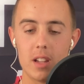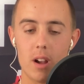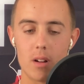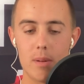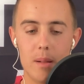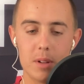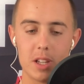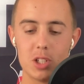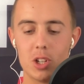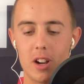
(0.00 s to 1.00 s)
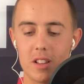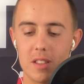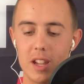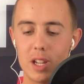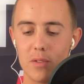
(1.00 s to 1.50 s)
Young Republicans. Jonathan,
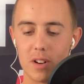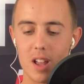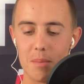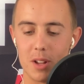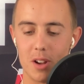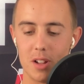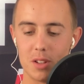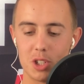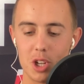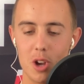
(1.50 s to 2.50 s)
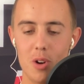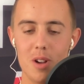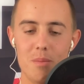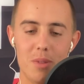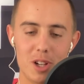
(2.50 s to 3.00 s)
thank you for coming on the
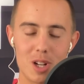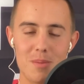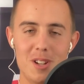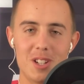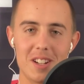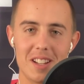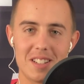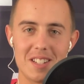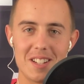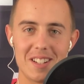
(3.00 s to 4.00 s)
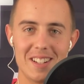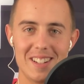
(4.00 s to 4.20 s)
show. Pleasure to meet you and good to see you.